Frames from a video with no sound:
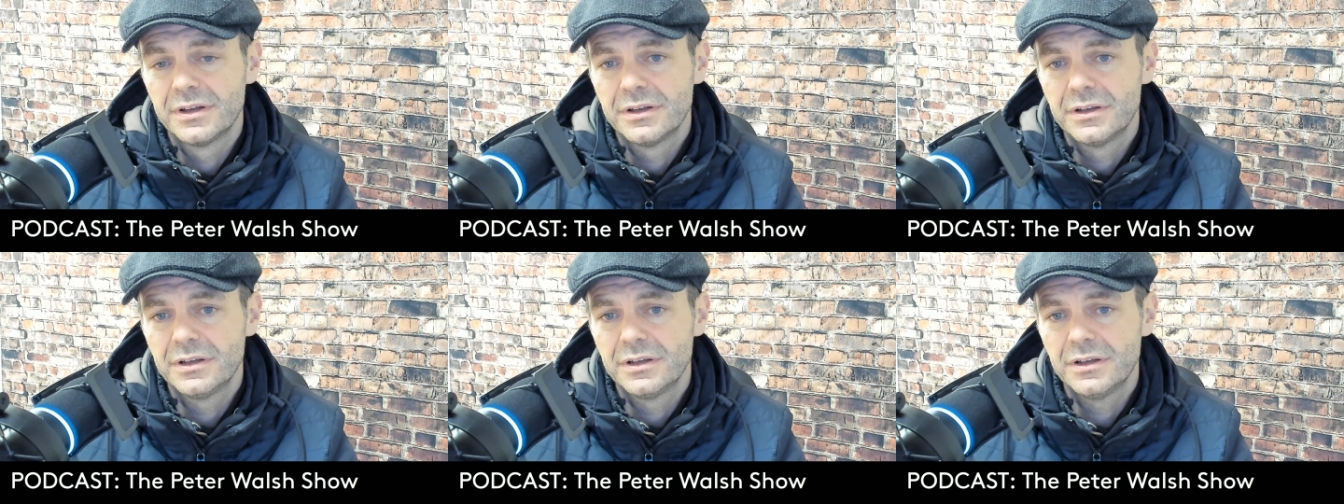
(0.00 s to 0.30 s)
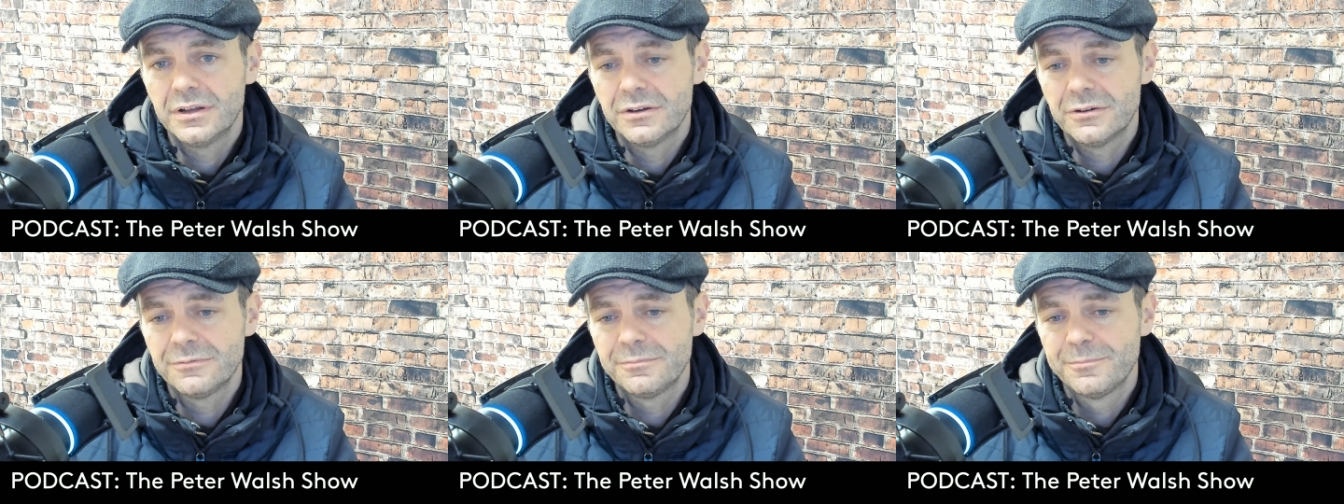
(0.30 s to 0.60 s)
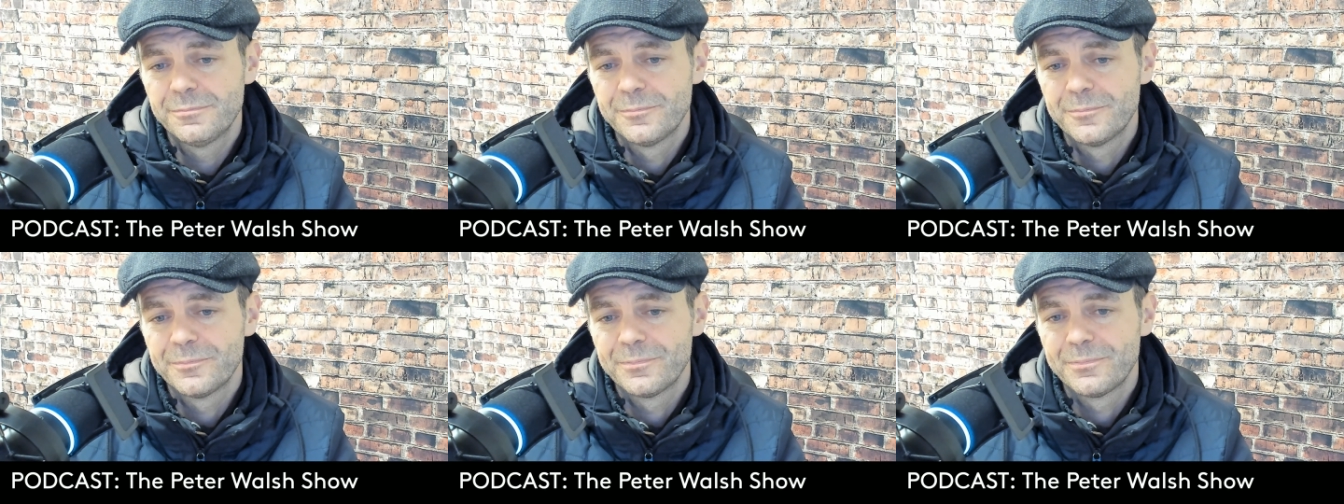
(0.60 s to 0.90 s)
you know.
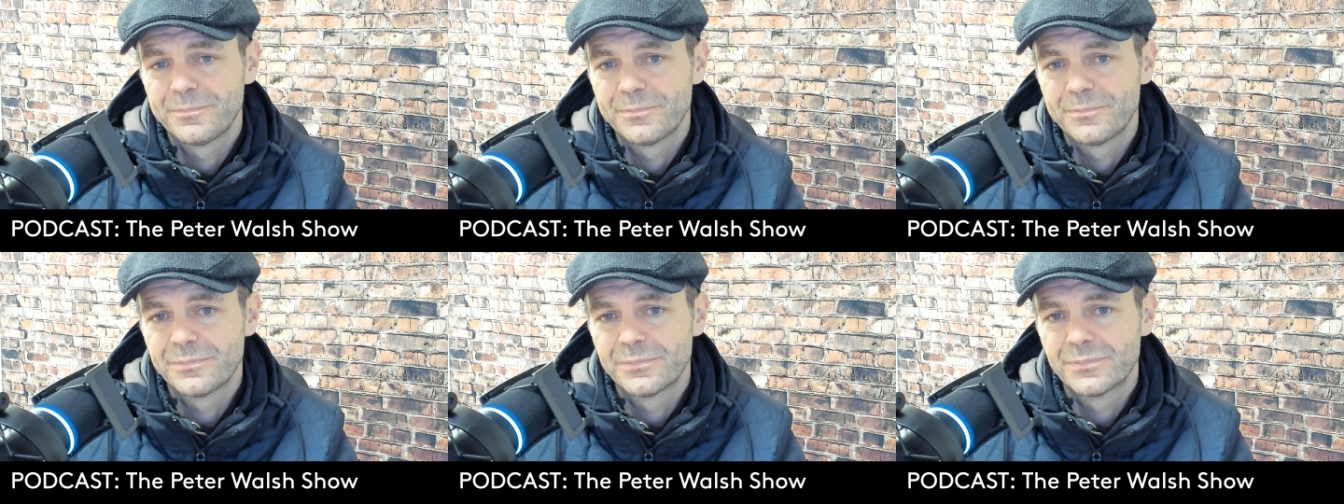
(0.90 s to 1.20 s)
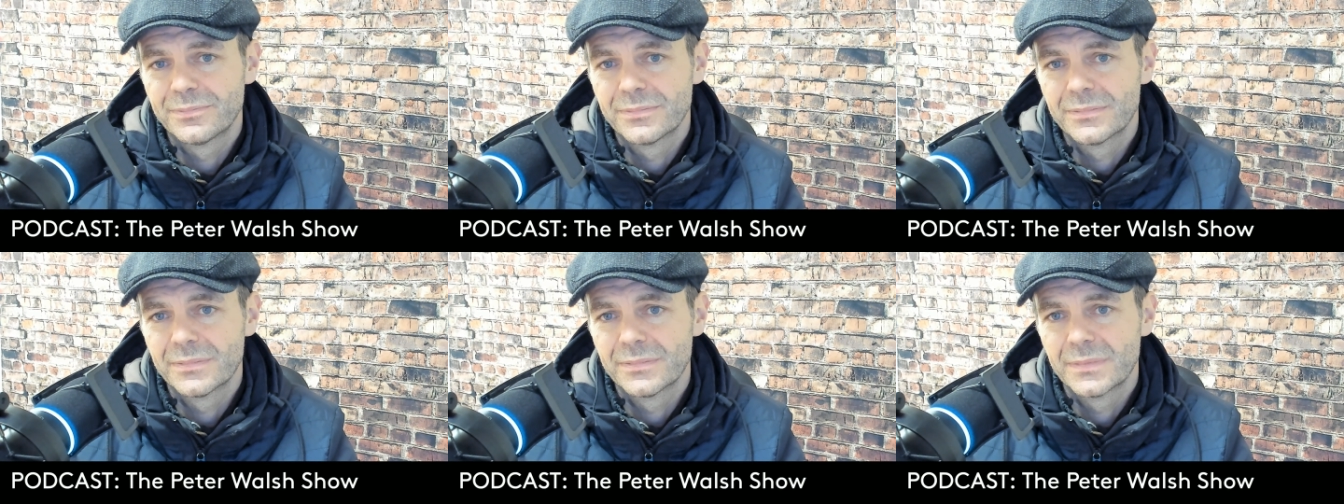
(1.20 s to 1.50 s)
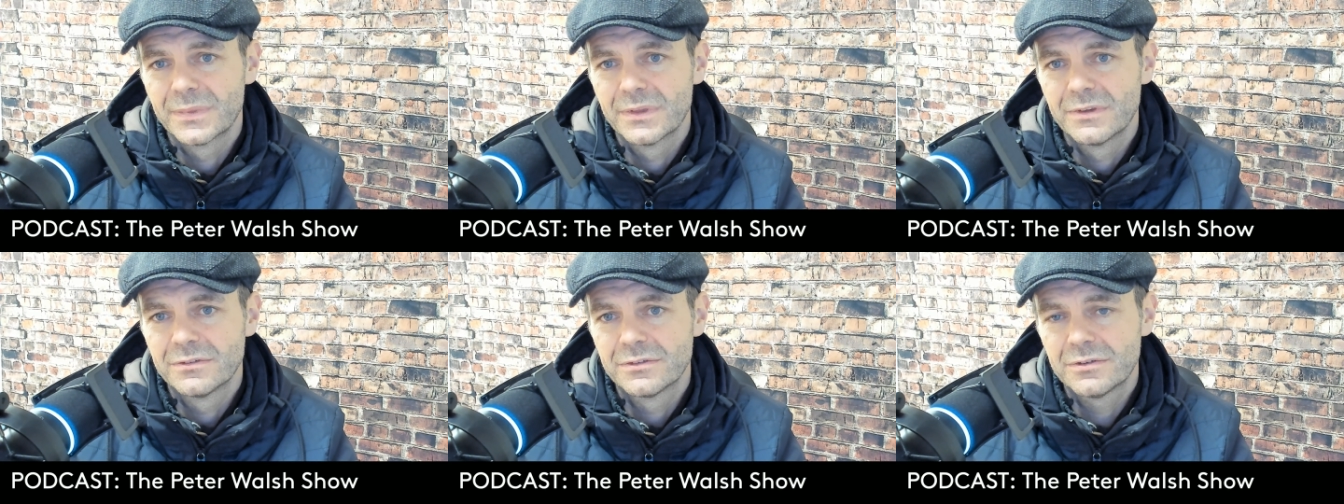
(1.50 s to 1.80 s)

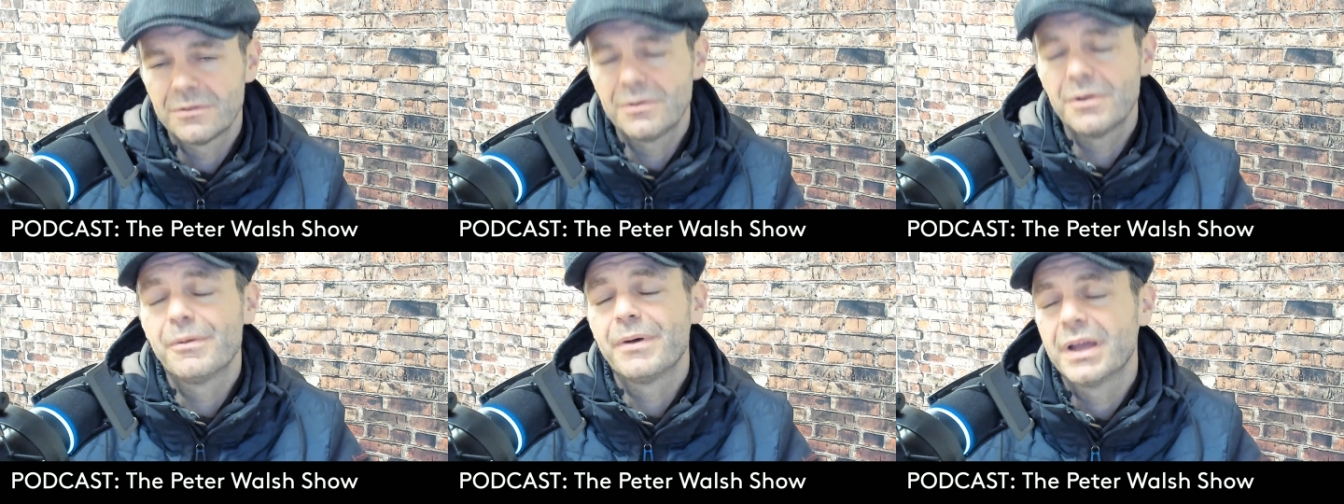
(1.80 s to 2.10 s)
So anyway,